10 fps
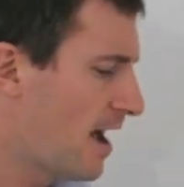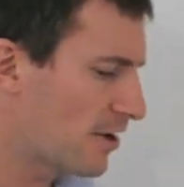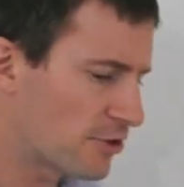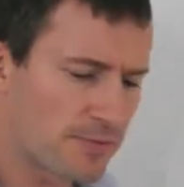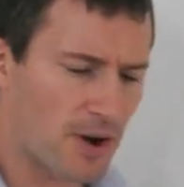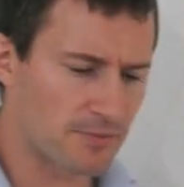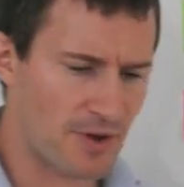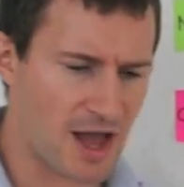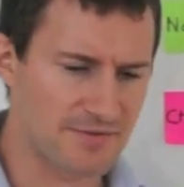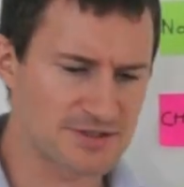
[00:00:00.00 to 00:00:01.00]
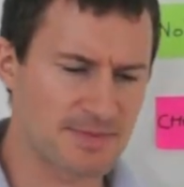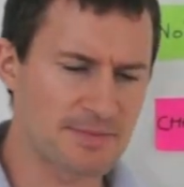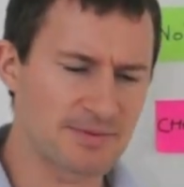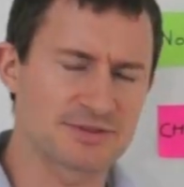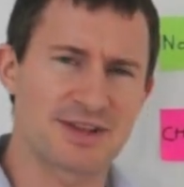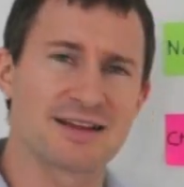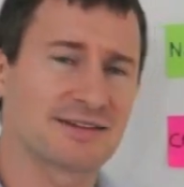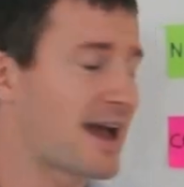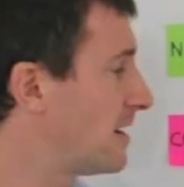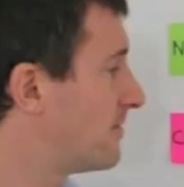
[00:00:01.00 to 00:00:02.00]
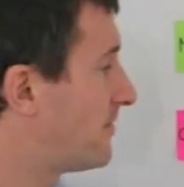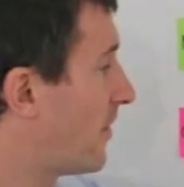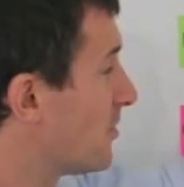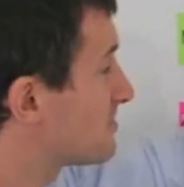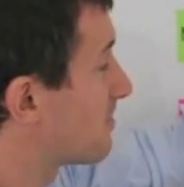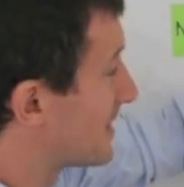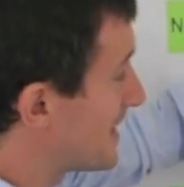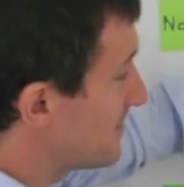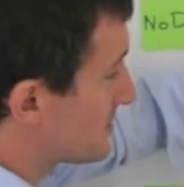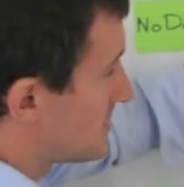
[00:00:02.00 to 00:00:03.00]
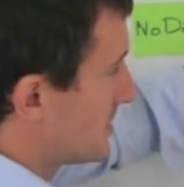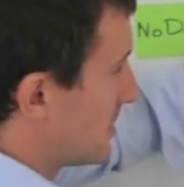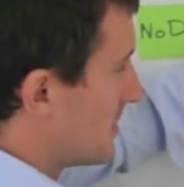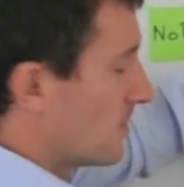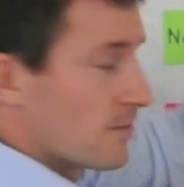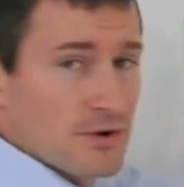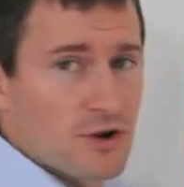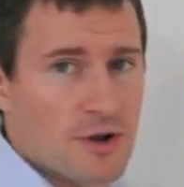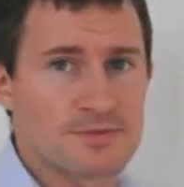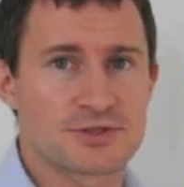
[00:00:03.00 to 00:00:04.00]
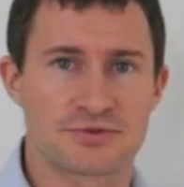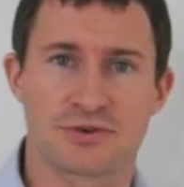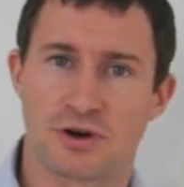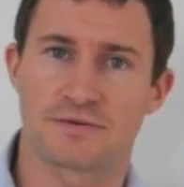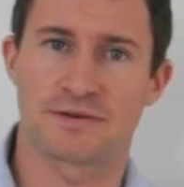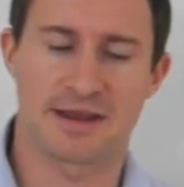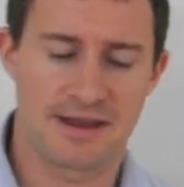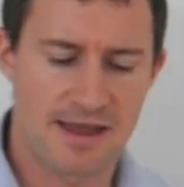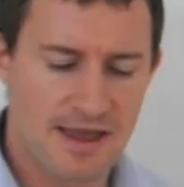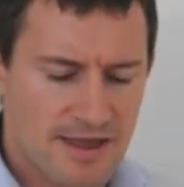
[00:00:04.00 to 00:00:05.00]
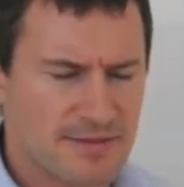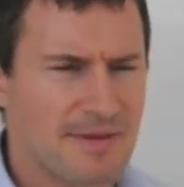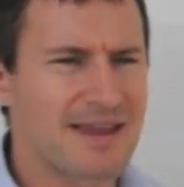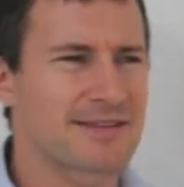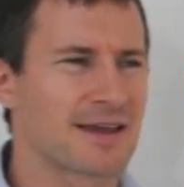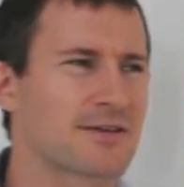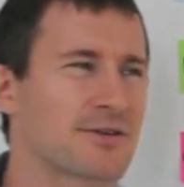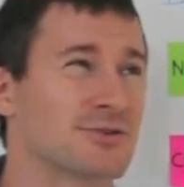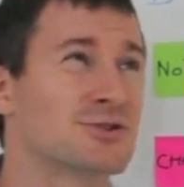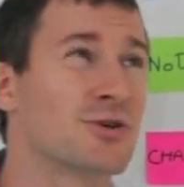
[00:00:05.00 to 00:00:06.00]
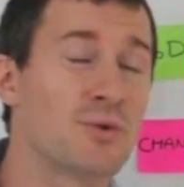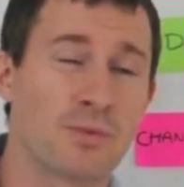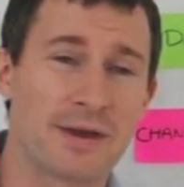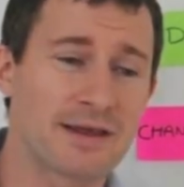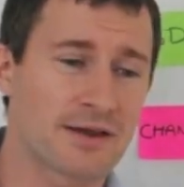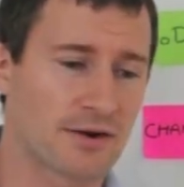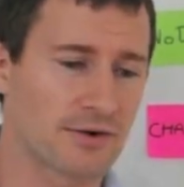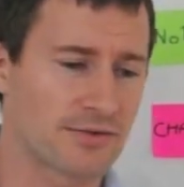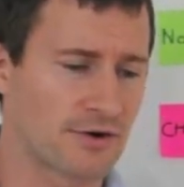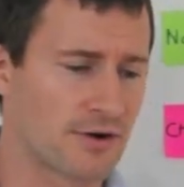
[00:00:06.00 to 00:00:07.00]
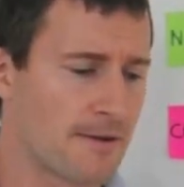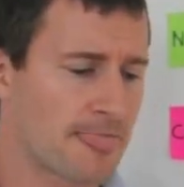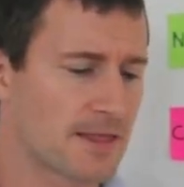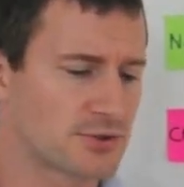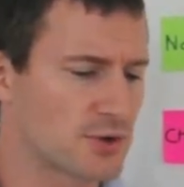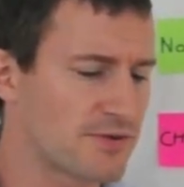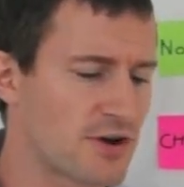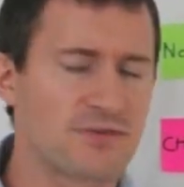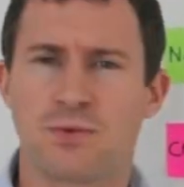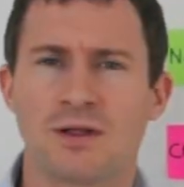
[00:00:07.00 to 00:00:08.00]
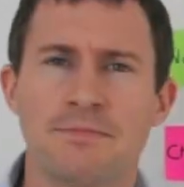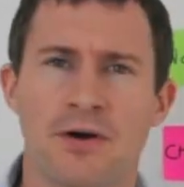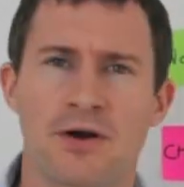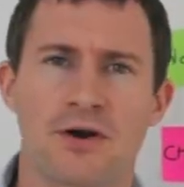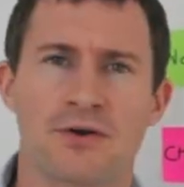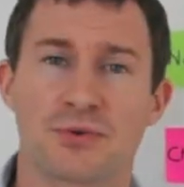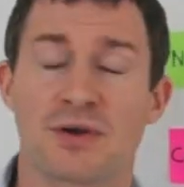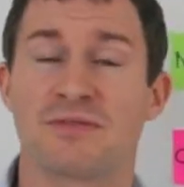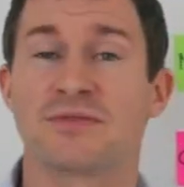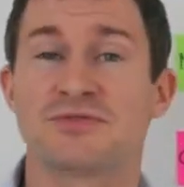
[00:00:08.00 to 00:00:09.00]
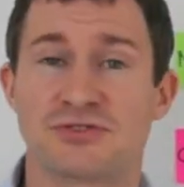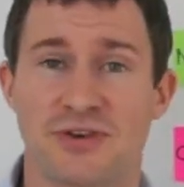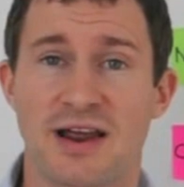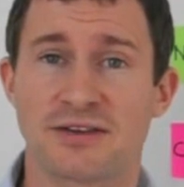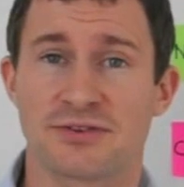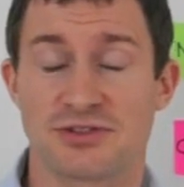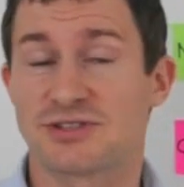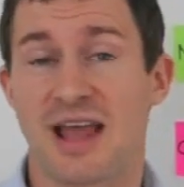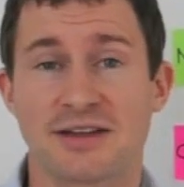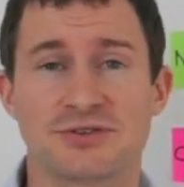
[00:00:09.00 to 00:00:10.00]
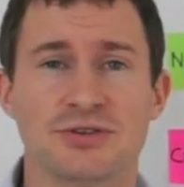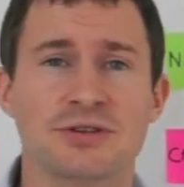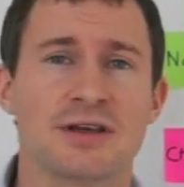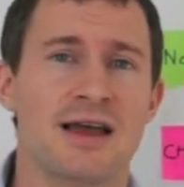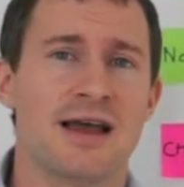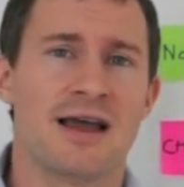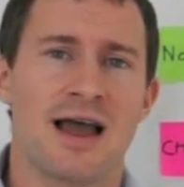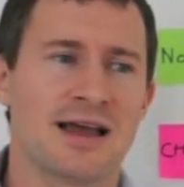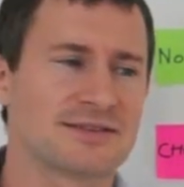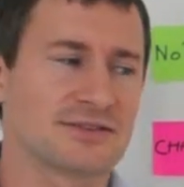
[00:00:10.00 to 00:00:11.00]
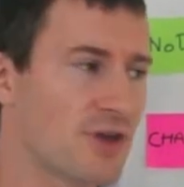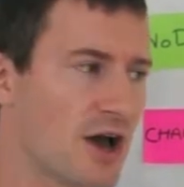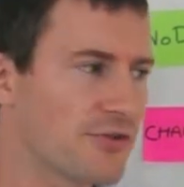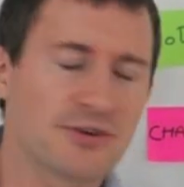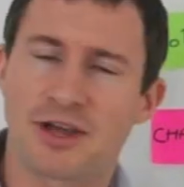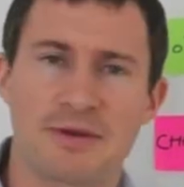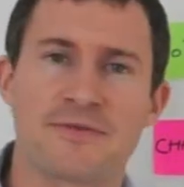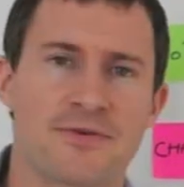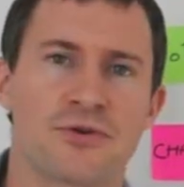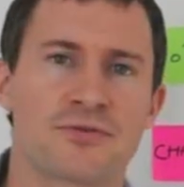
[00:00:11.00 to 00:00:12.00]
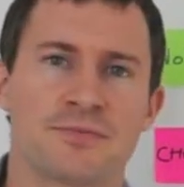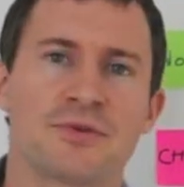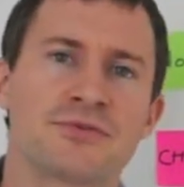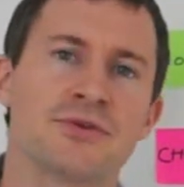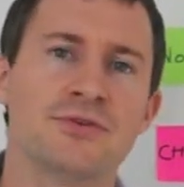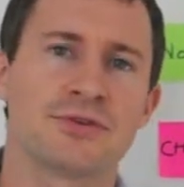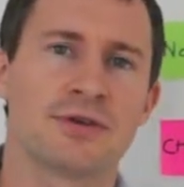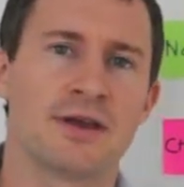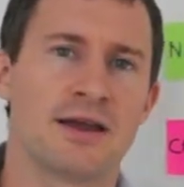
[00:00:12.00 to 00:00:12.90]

Another problem we have is people tend to have false beliefs when it comes to recovery. They may think they're too weak or they don't have enough willpower or they don't have enough strength or just can't do it. And nothing can be further from the truth.